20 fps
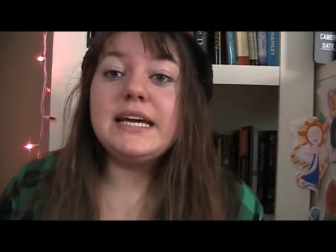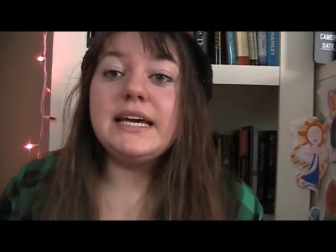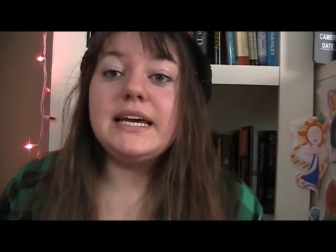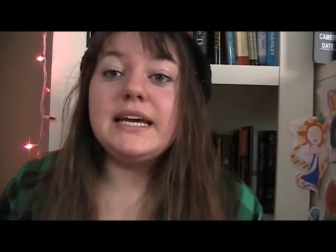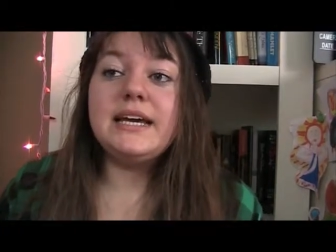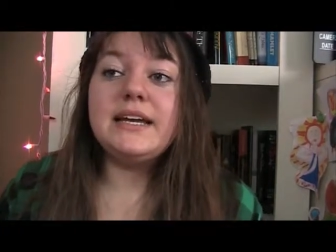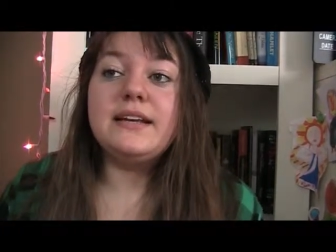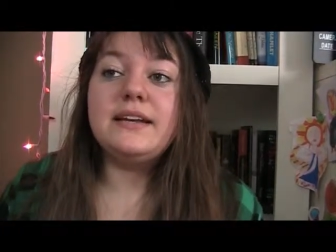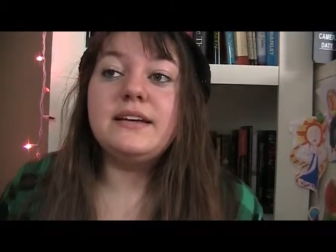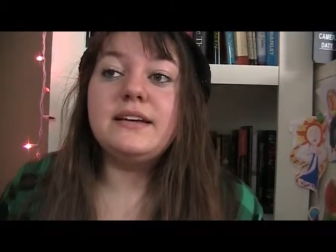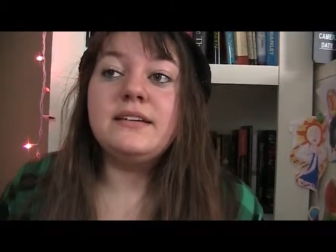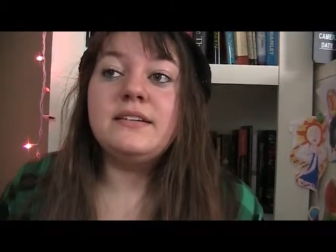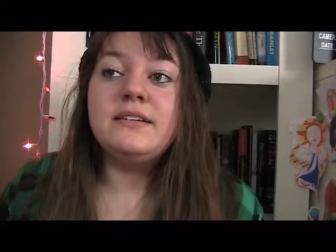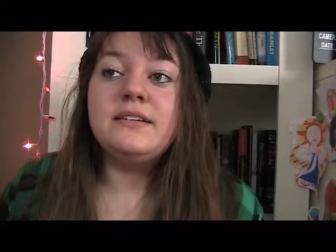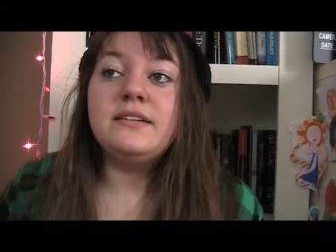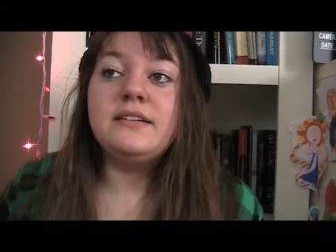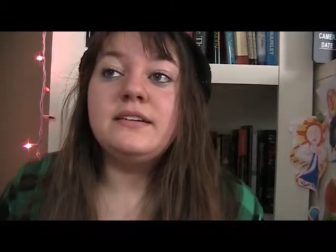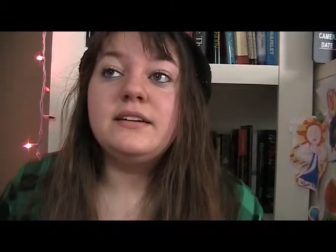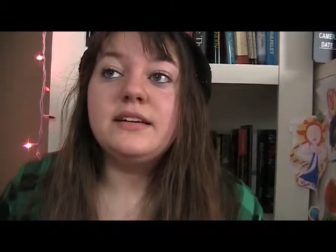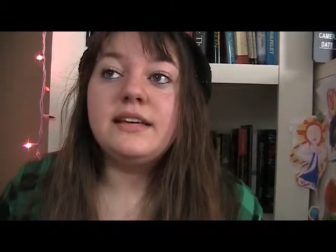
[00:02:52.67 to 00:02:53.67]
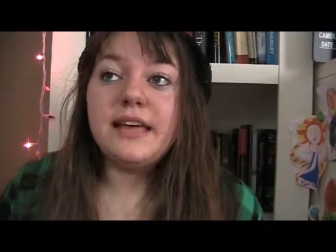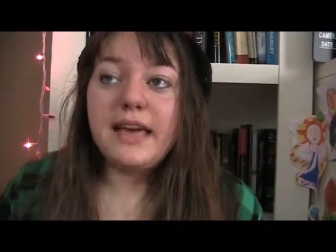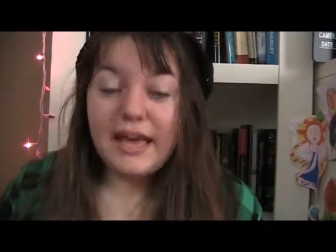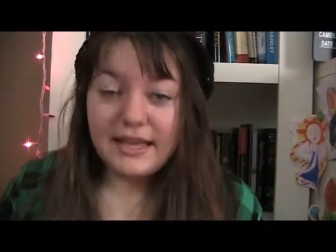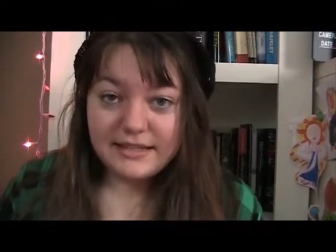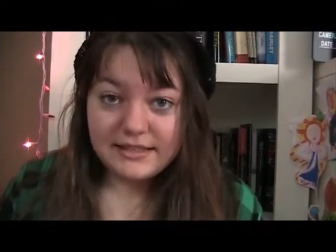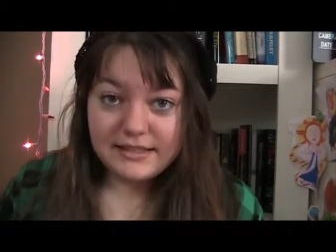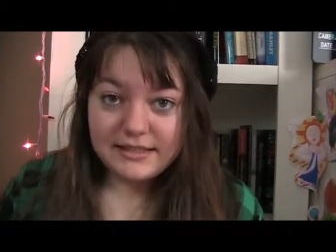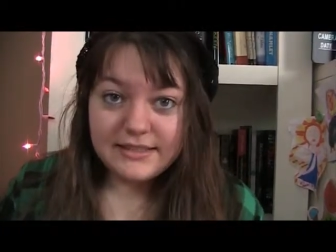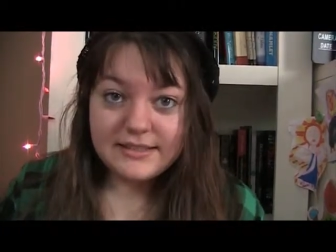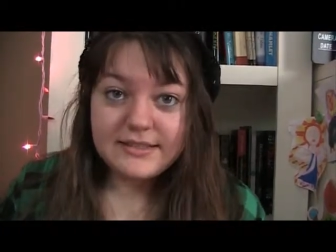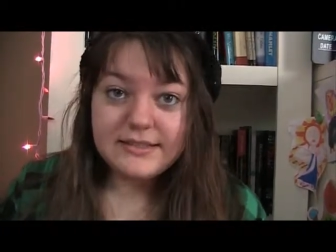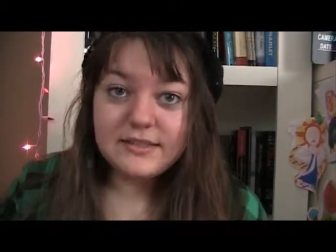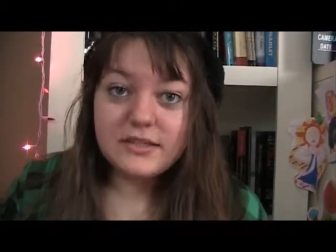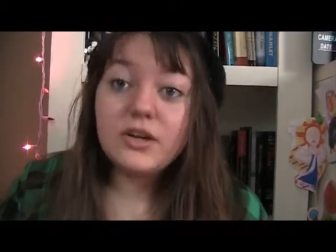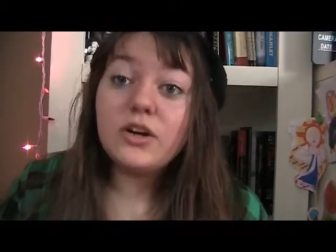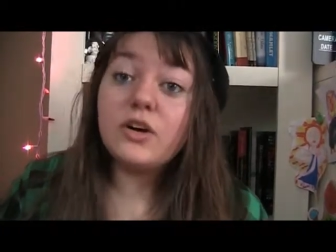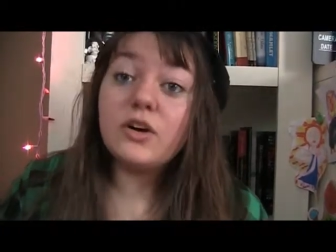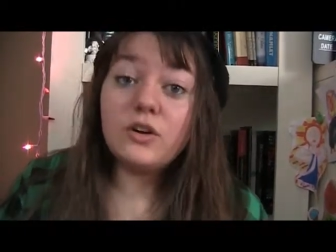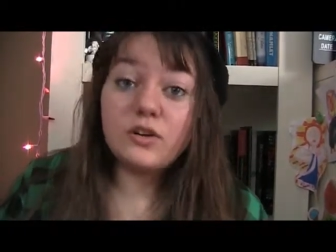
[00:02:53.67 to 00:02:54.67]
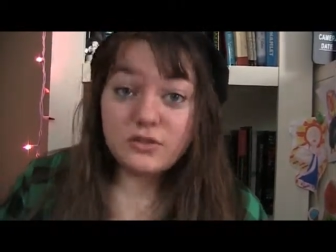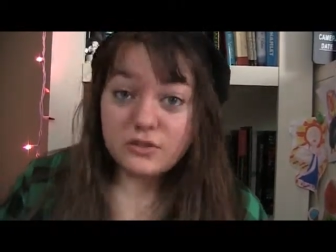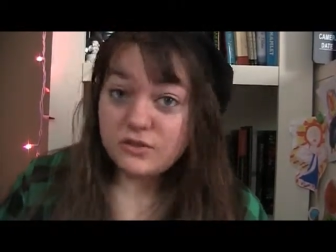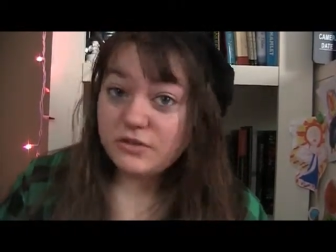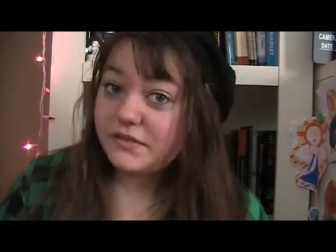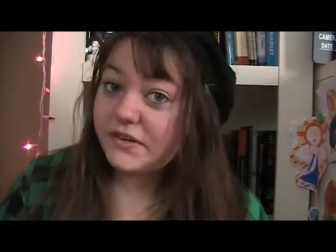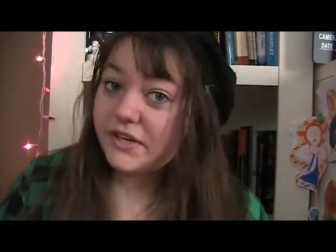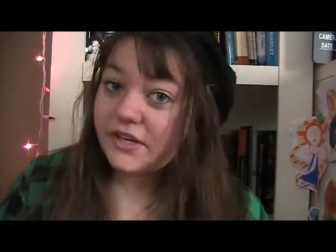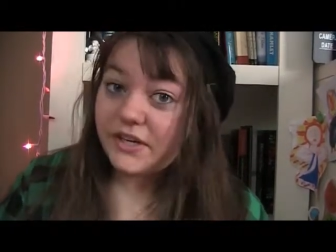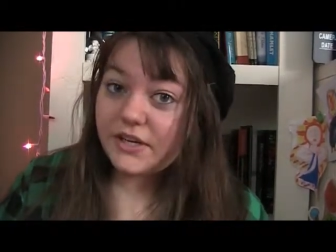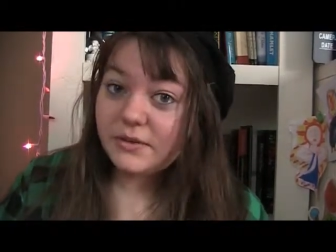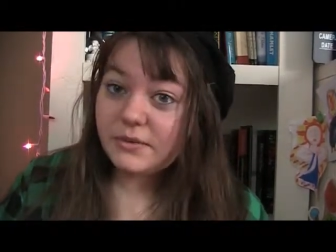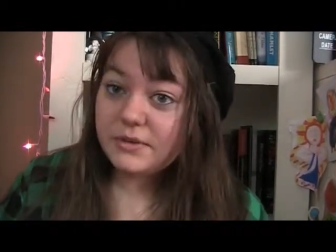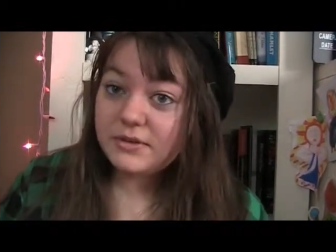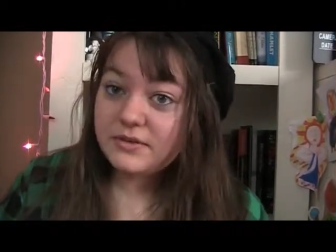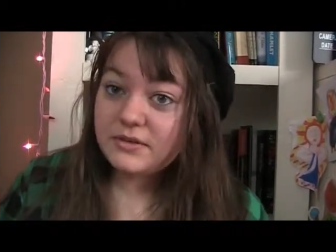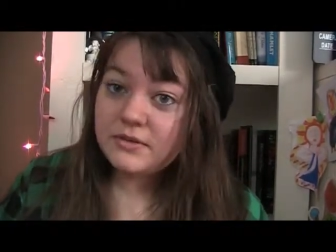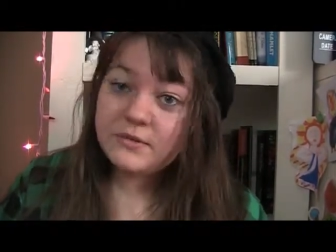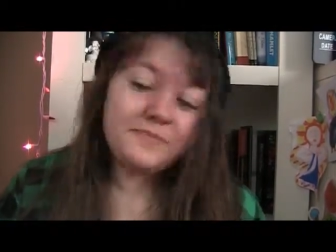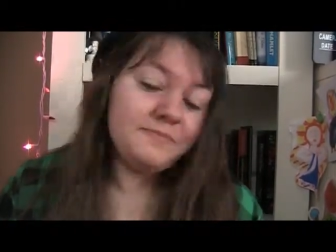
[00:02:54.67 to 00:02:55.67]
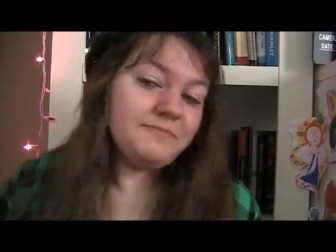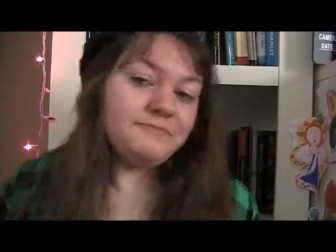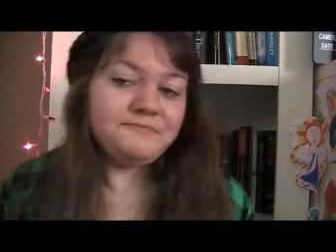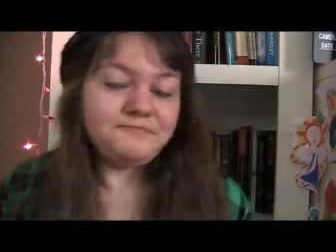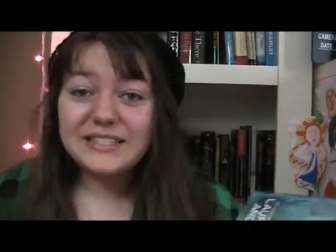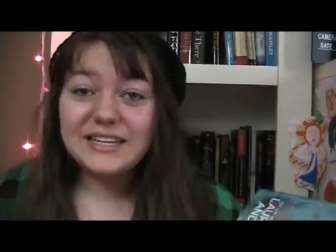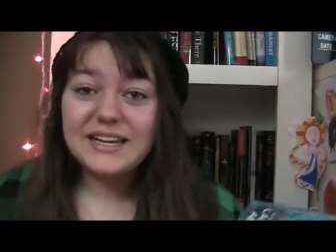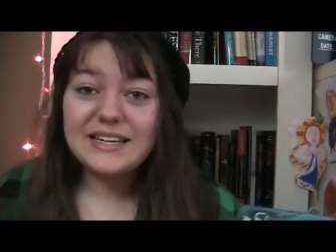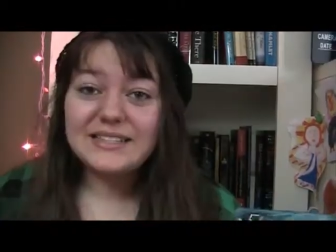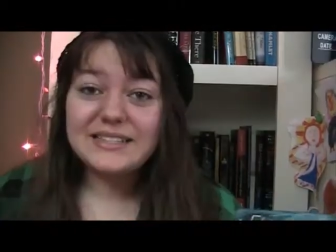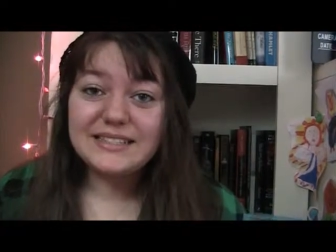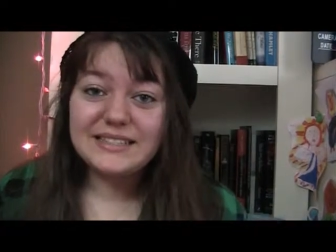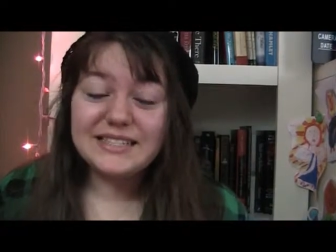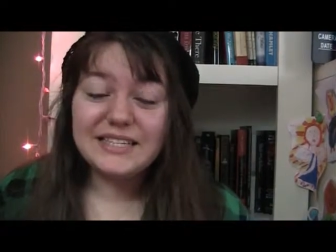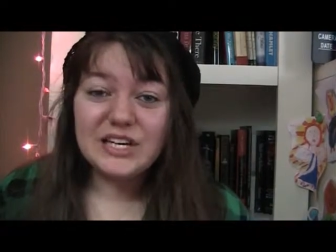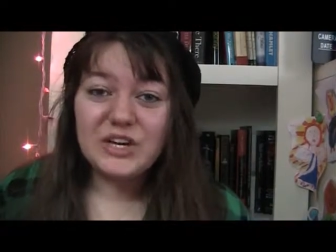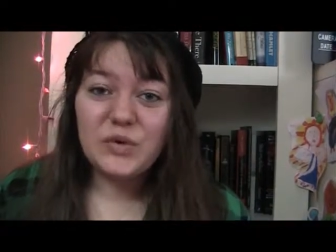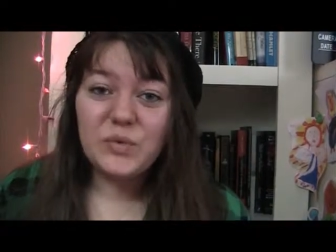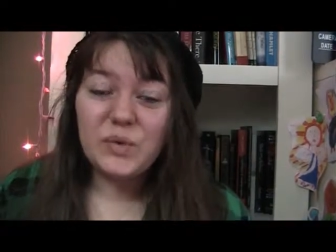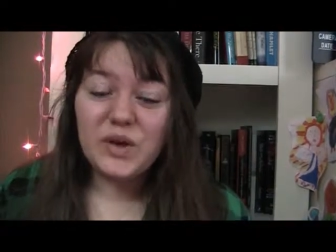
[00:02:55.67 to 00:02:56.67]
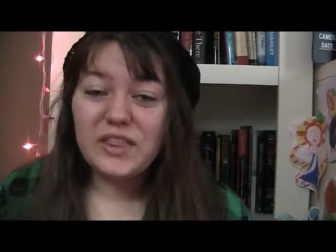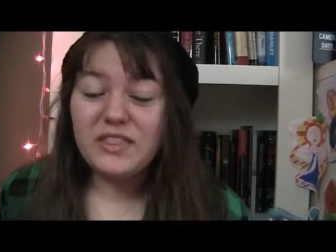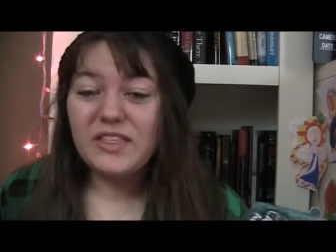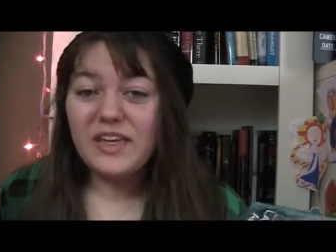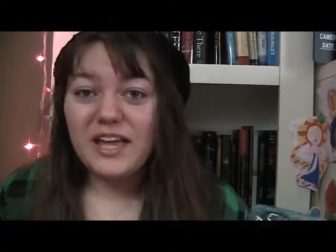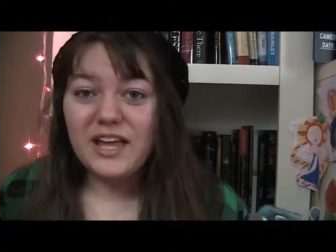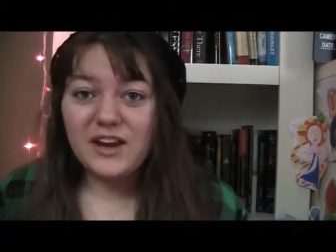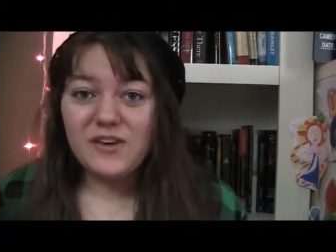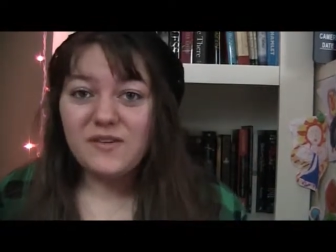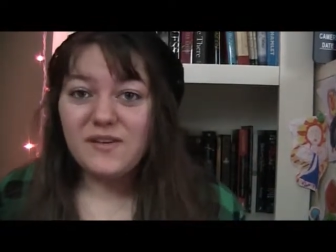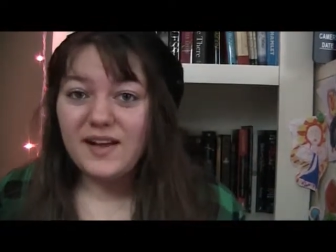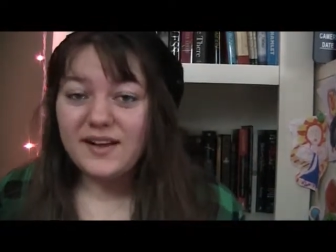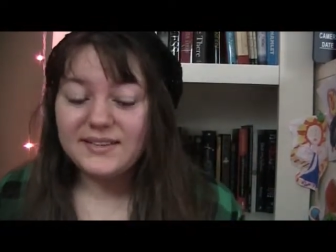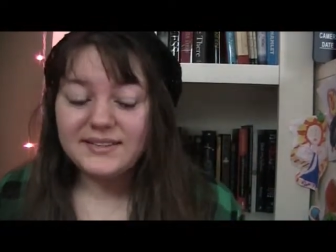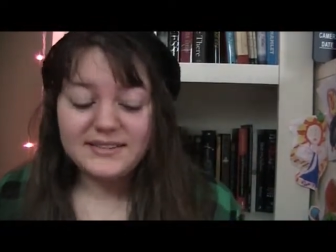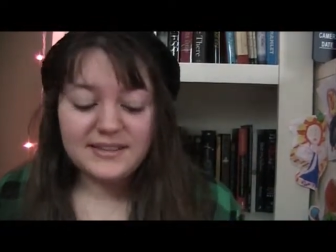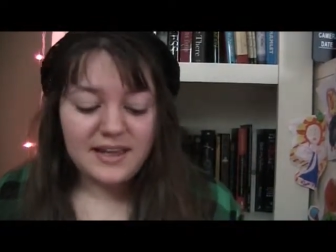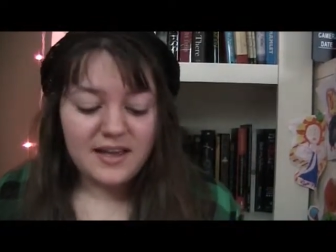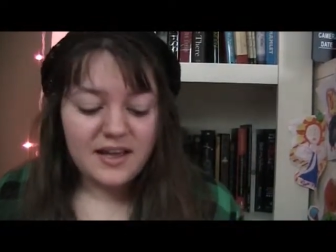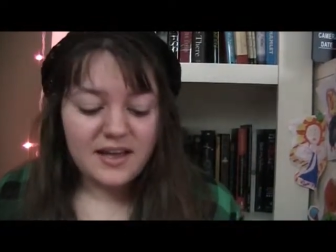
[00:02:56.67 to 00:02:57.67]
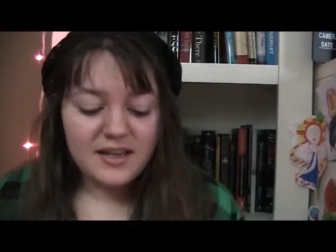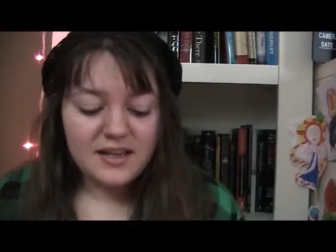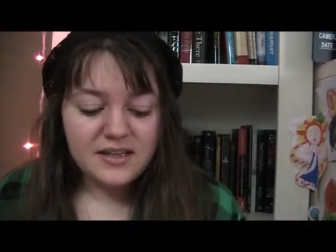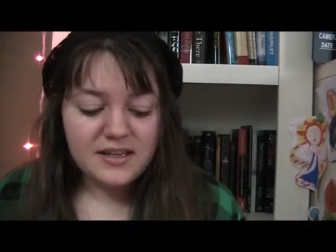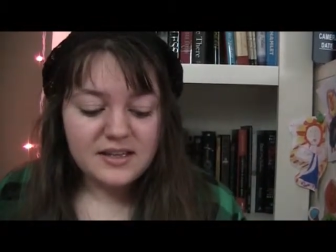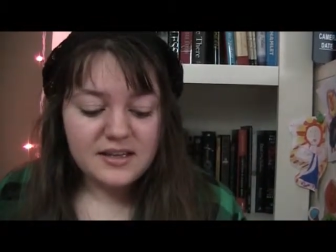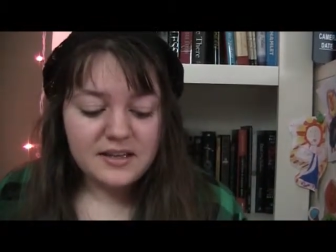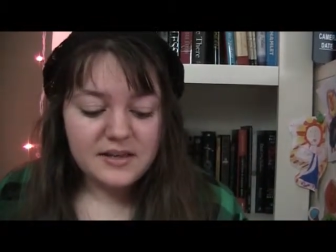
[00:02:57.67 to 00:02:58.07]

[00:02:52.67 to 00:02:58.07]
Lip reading: and Catalyst are also very good ones. The book does deal with anorexia,